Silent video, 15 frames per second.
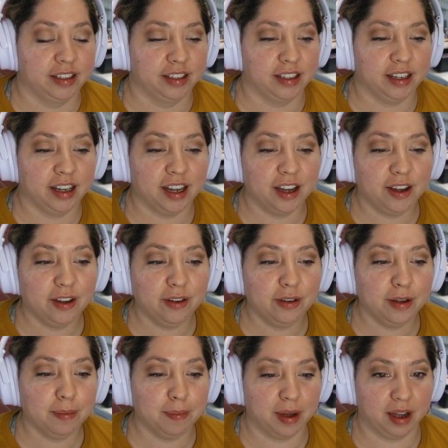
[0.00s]

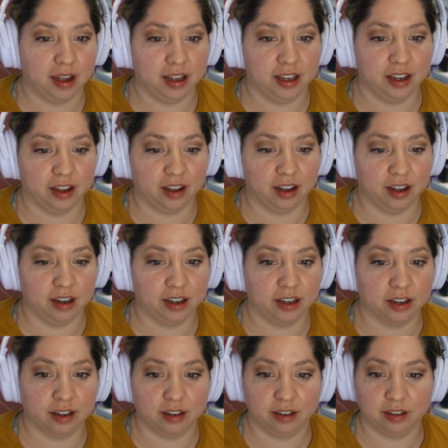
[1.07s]
Oh my God,
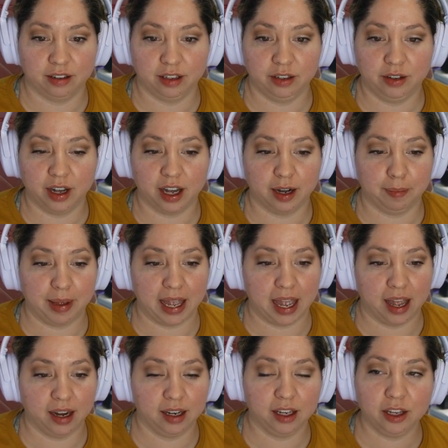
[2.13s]
girl. You got it
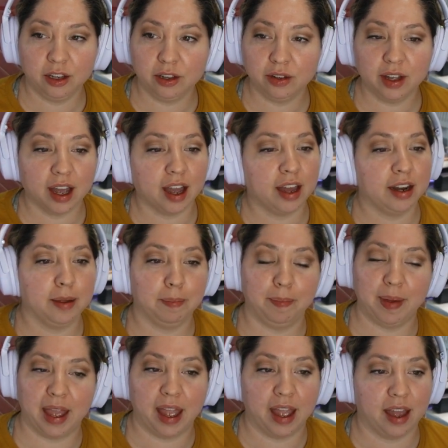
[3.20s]
bad. You got it
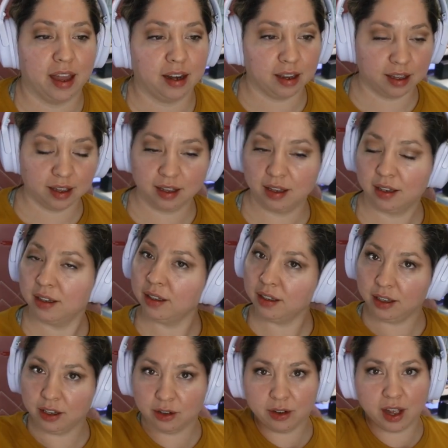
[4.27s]
bad.
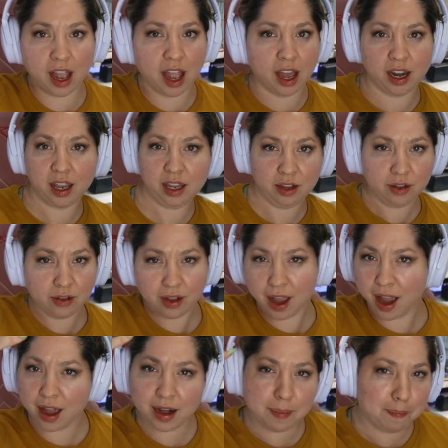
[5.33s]
You got
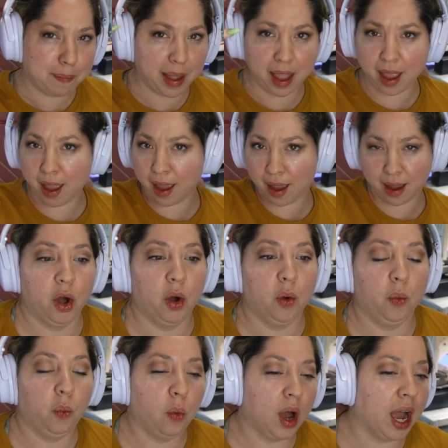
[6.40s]
it bad.
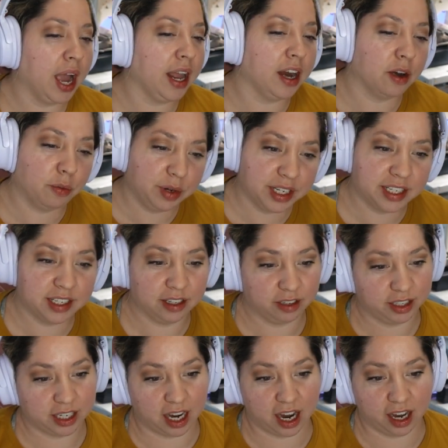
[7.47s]
Why are we still
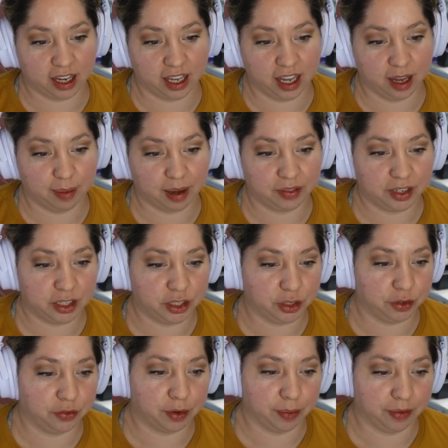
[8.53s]
talking about the
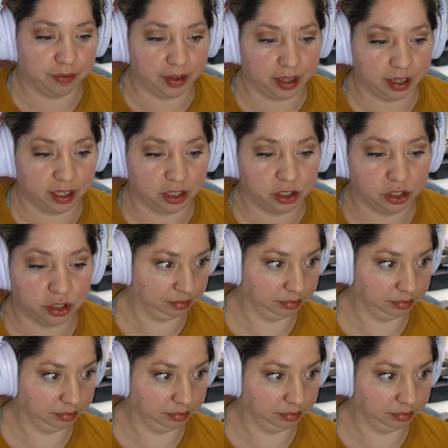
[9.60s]
dude from the village?